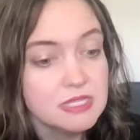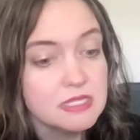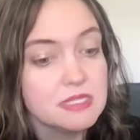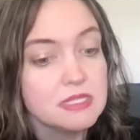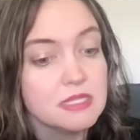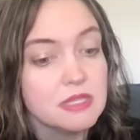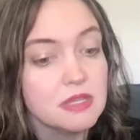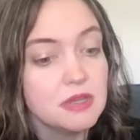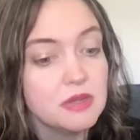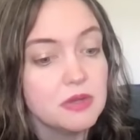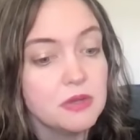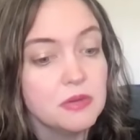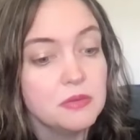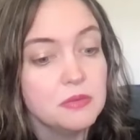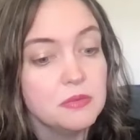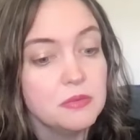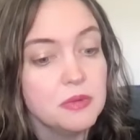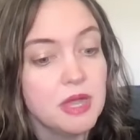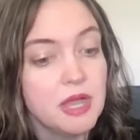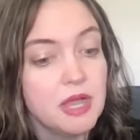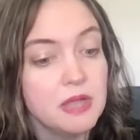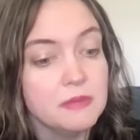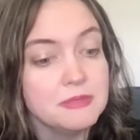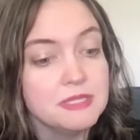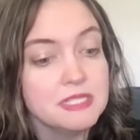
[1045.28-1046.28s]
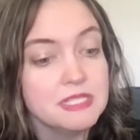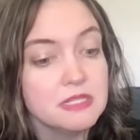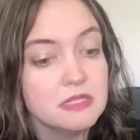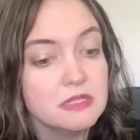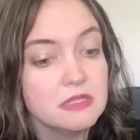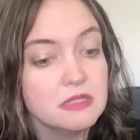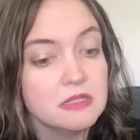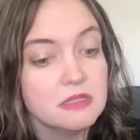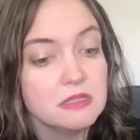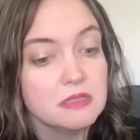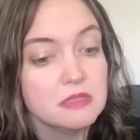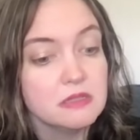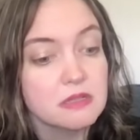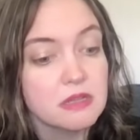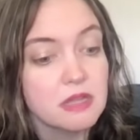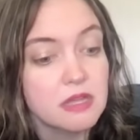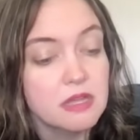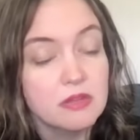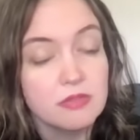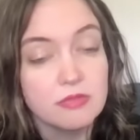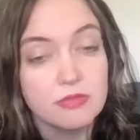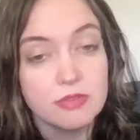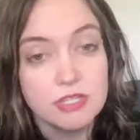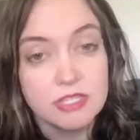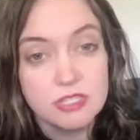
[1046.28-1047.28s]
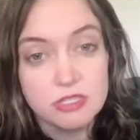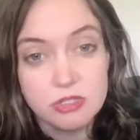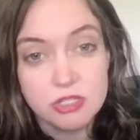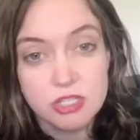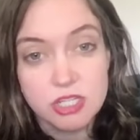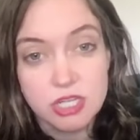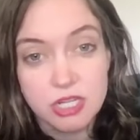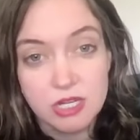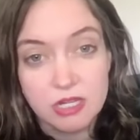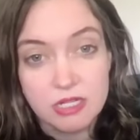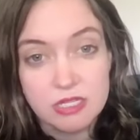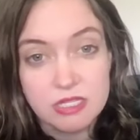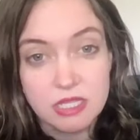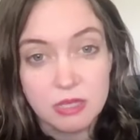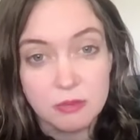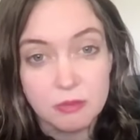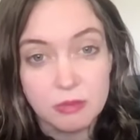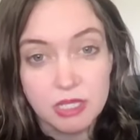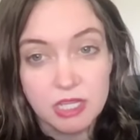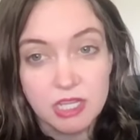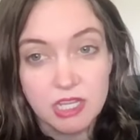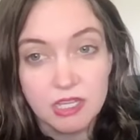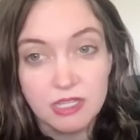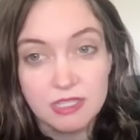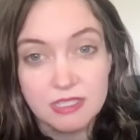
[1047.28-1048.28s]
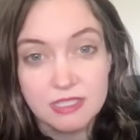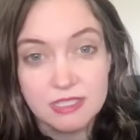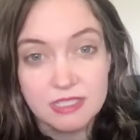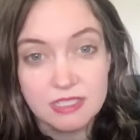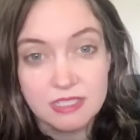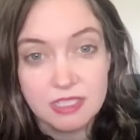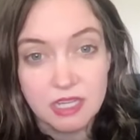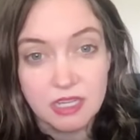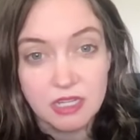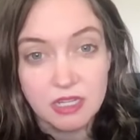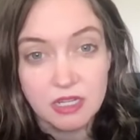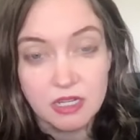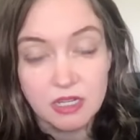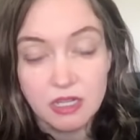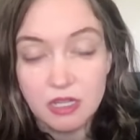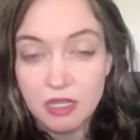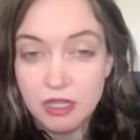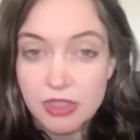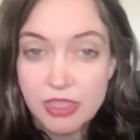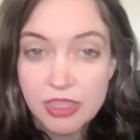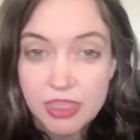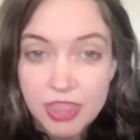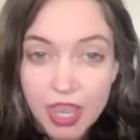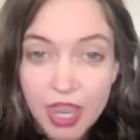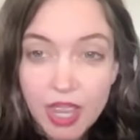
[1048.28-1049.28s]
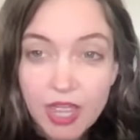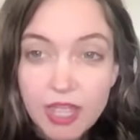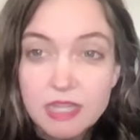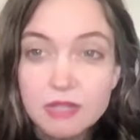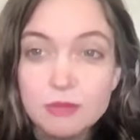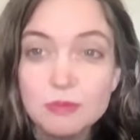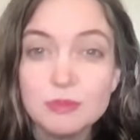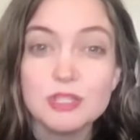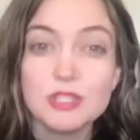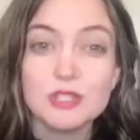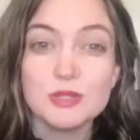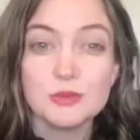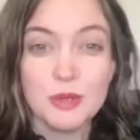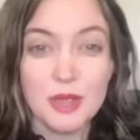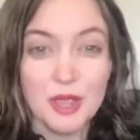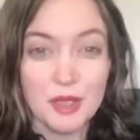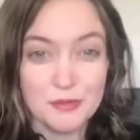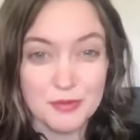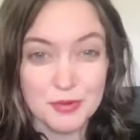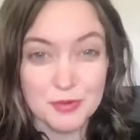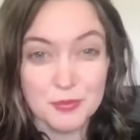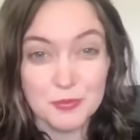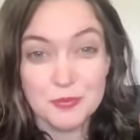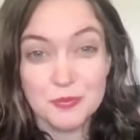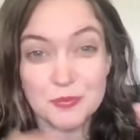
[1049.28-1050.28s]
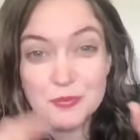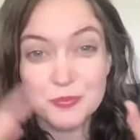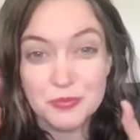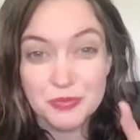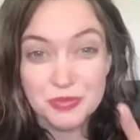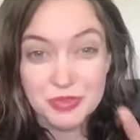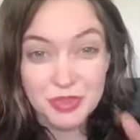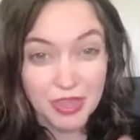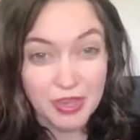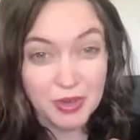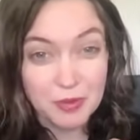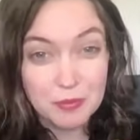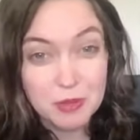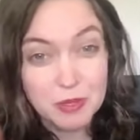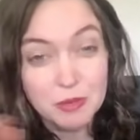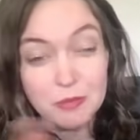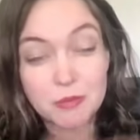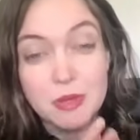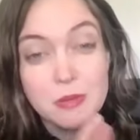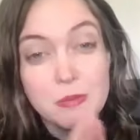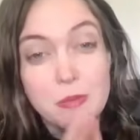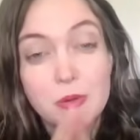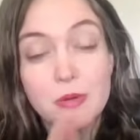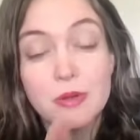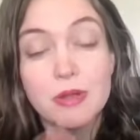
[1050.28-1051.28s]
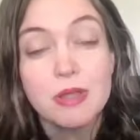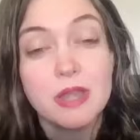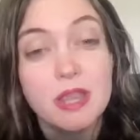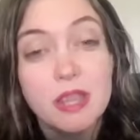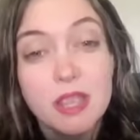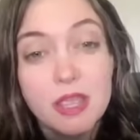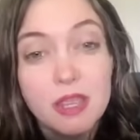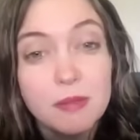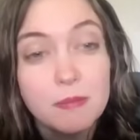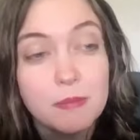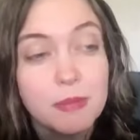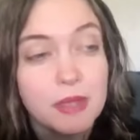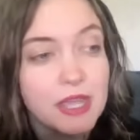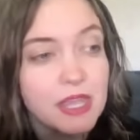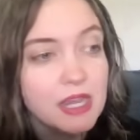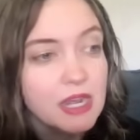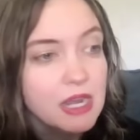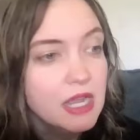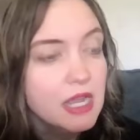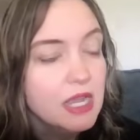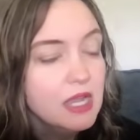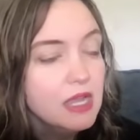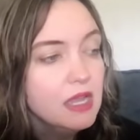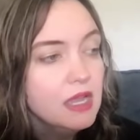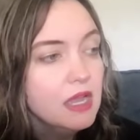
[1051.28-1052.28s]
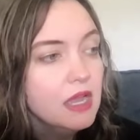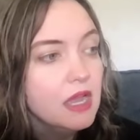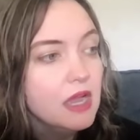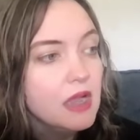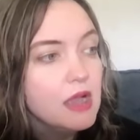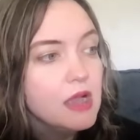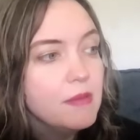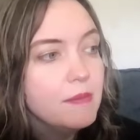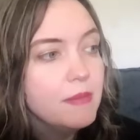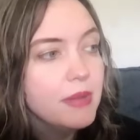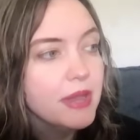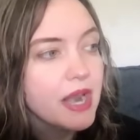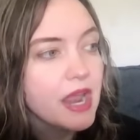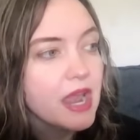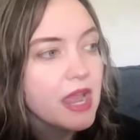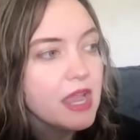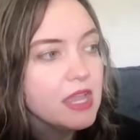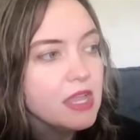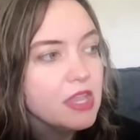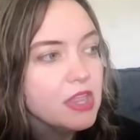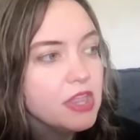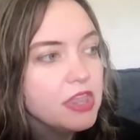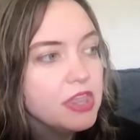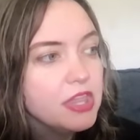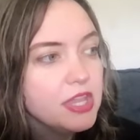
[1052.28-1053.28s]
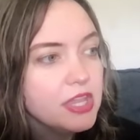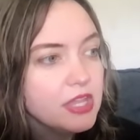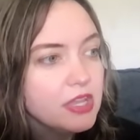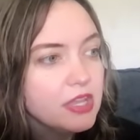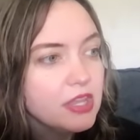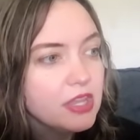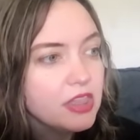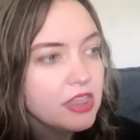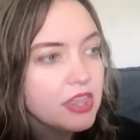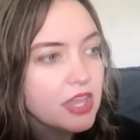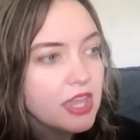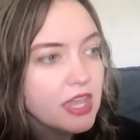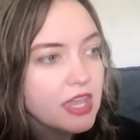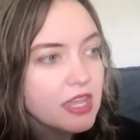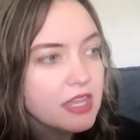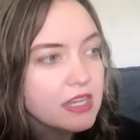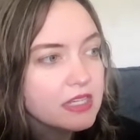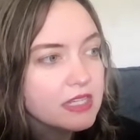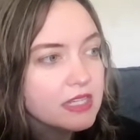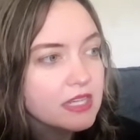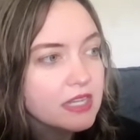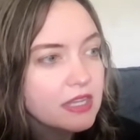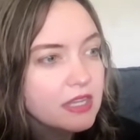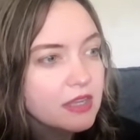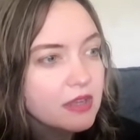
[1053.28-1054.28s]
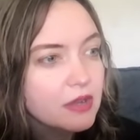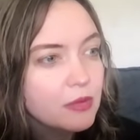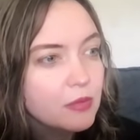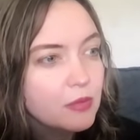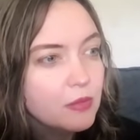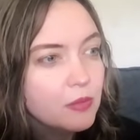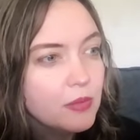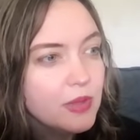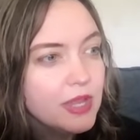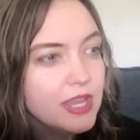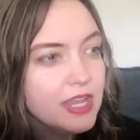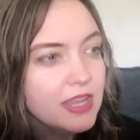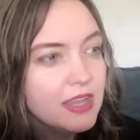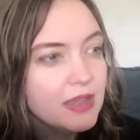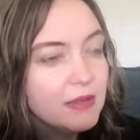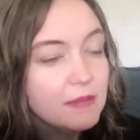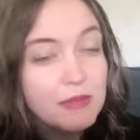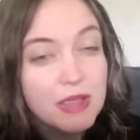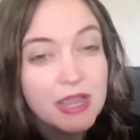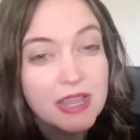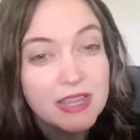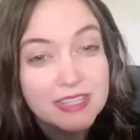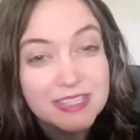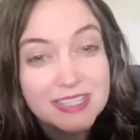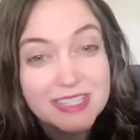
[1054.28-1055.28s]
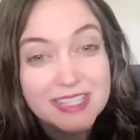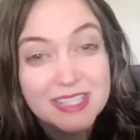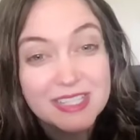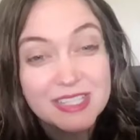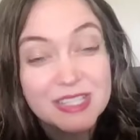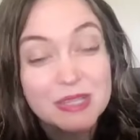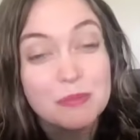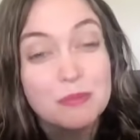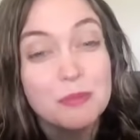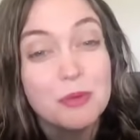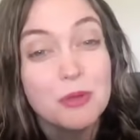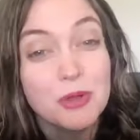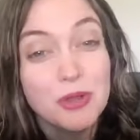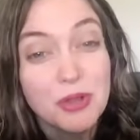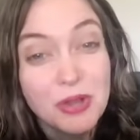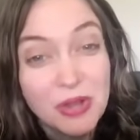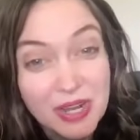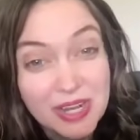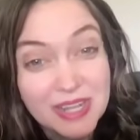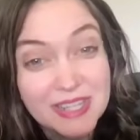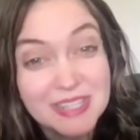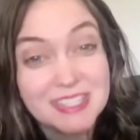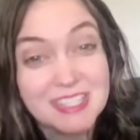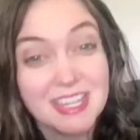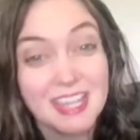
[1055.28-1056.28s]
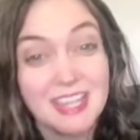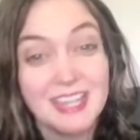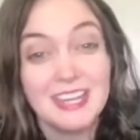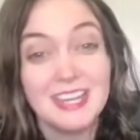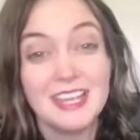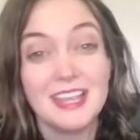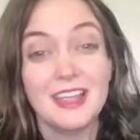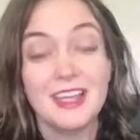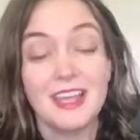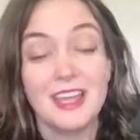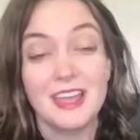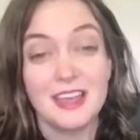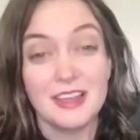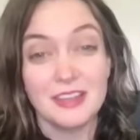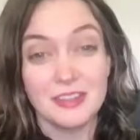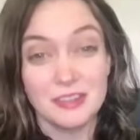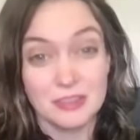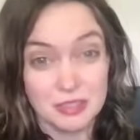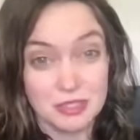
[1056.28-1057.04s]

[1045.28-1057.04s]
So I'm still kind of researching and assembling data on that, which is why I haven't like been reporting it. But, but I think that we may see some more exciting